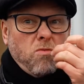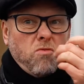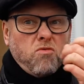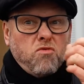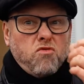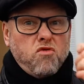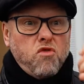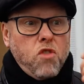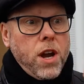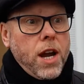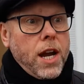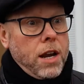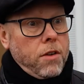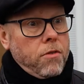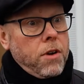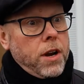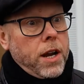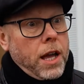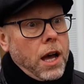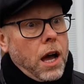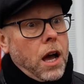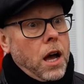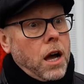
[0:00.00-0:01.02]
really,
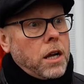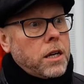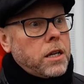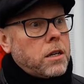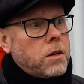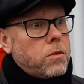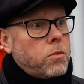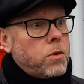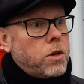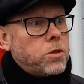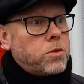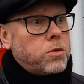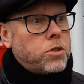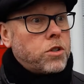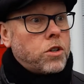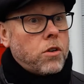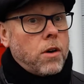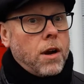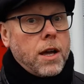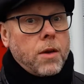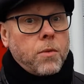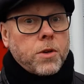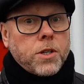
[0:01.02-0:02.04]
really hard, which was
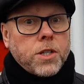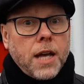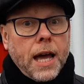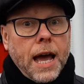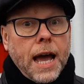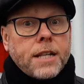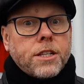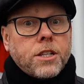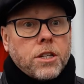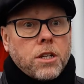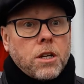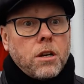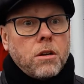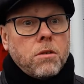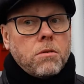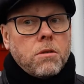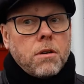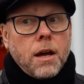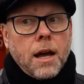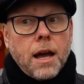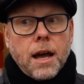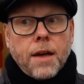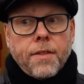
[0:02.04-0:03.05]
great, which they had to do,
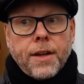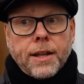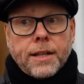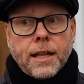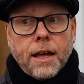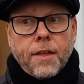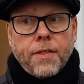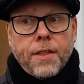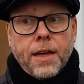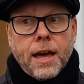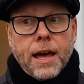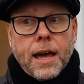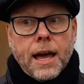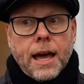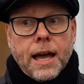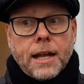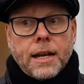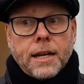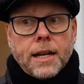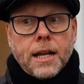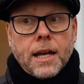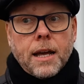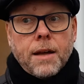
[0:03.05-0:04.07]
and they done that.
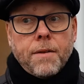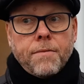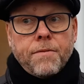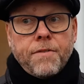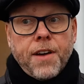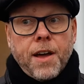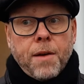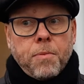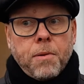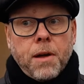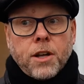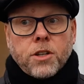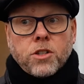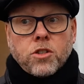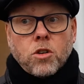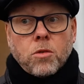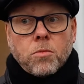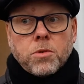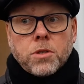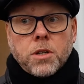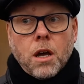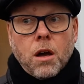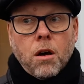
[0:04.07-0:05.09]
And fair play to
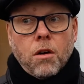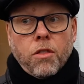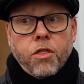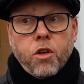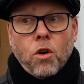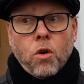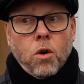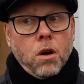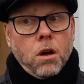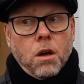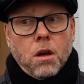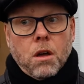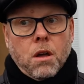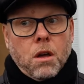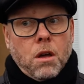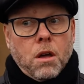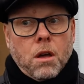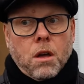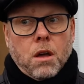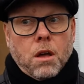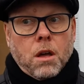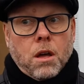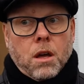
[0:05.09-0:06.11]
them. So I thought,
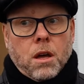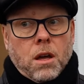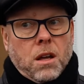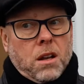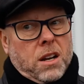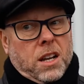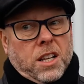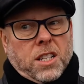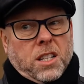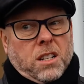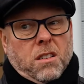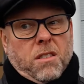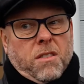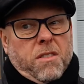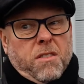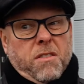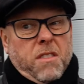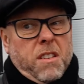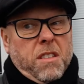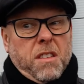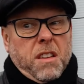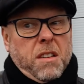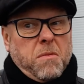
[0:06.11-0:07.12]
listen,
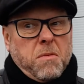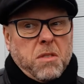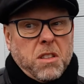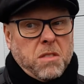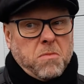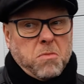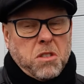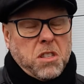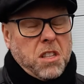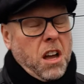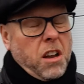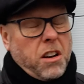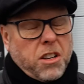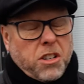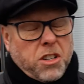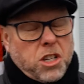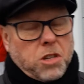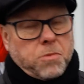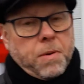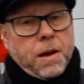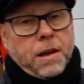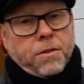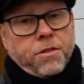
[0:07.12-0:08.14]
with no
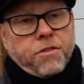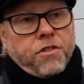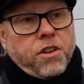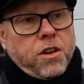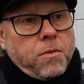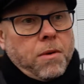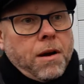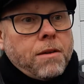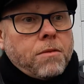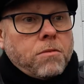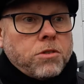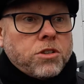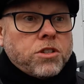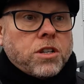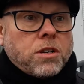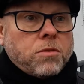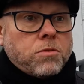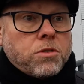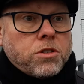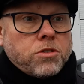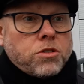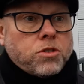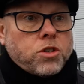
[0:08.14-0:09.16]
disrespect, 3-1 was
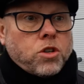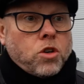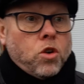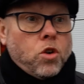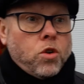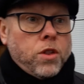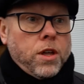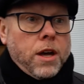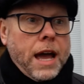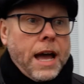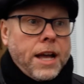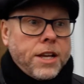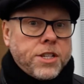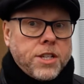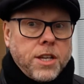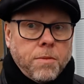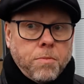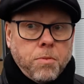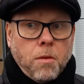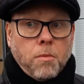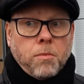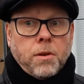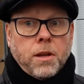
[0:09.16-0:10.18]
a score that actually
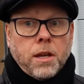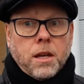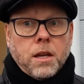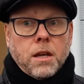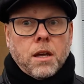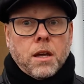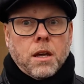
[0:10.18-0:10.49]
probably